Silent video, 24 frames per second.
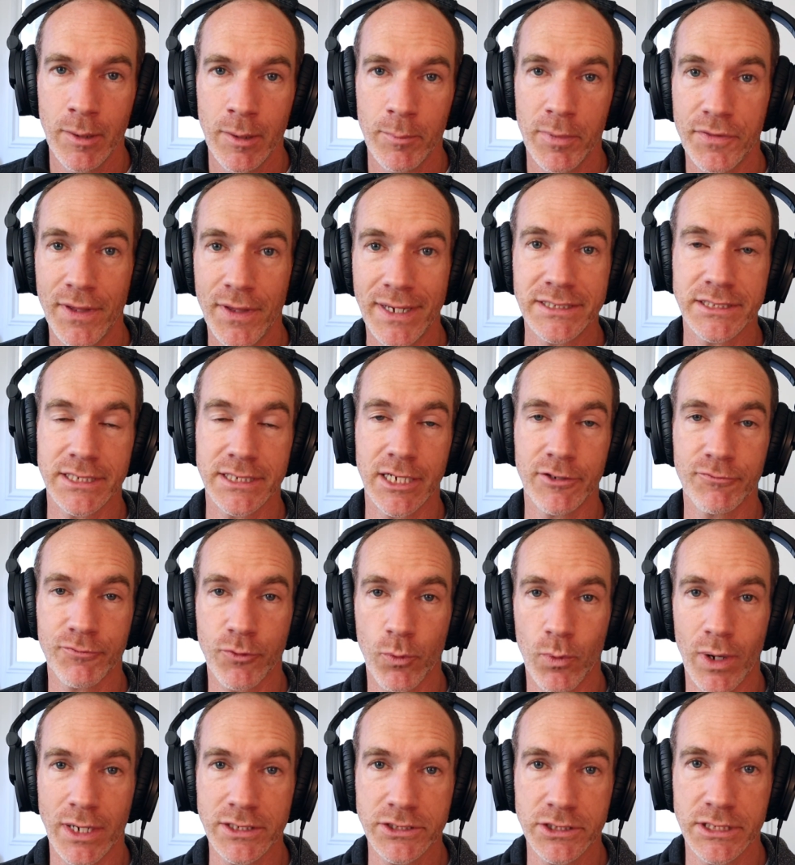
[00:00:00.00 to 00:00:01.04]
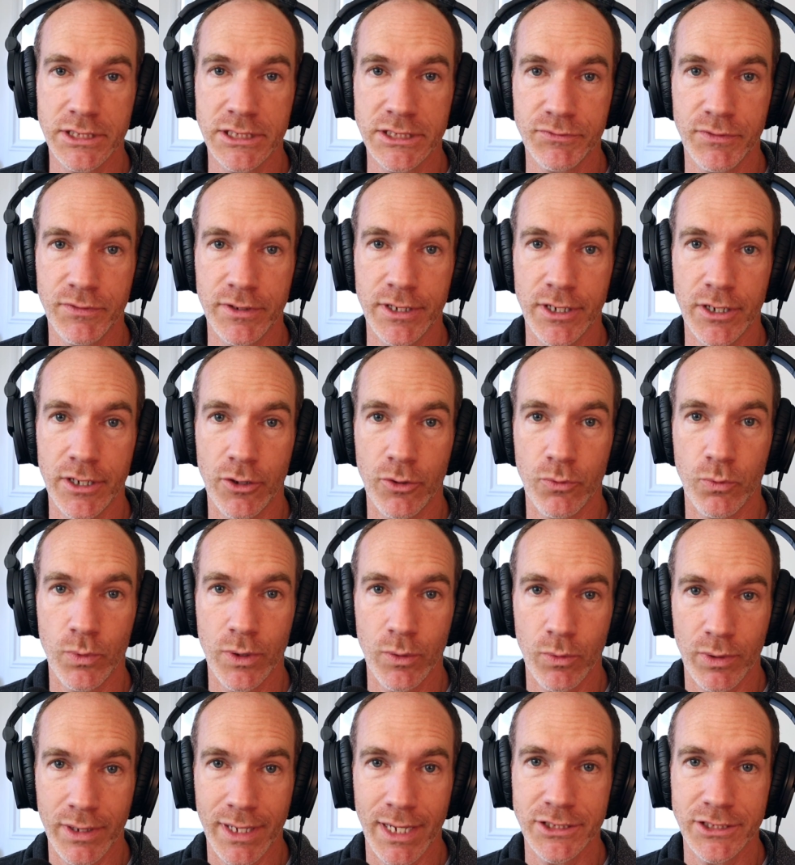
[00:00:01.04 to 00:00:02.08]
But thanks again for watching this video. We
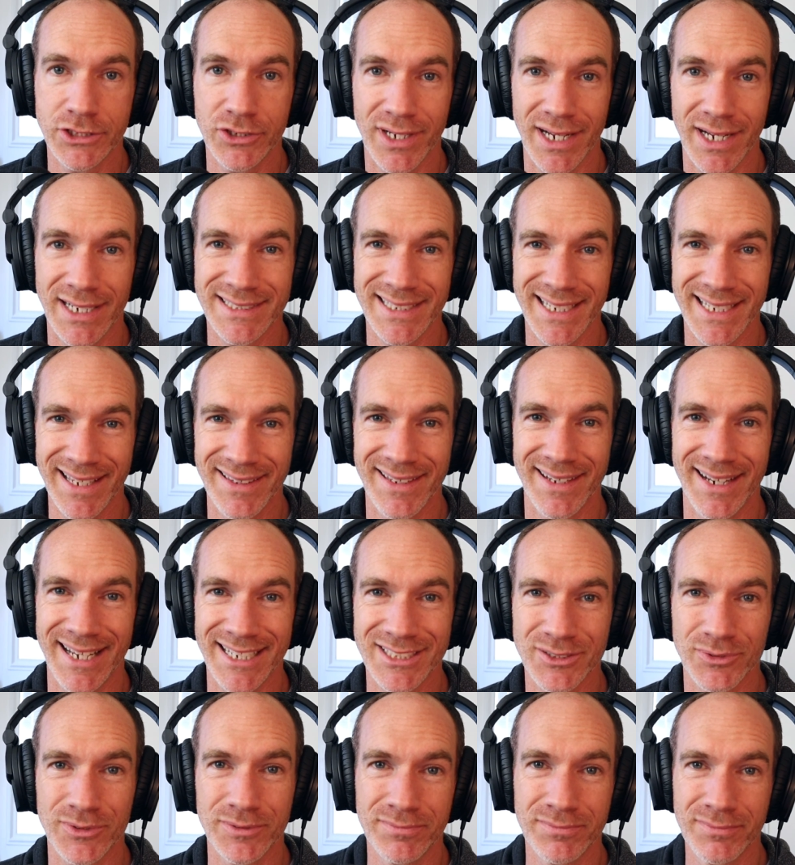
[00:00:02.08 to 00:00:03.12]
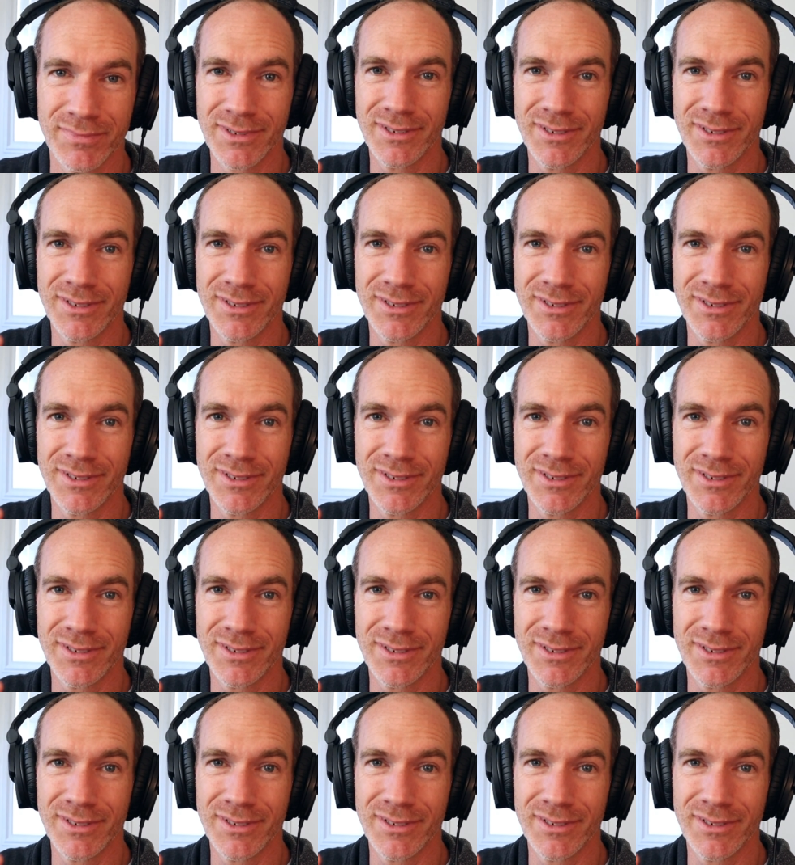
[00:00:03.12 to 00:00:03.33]
will catch you guys in the next one.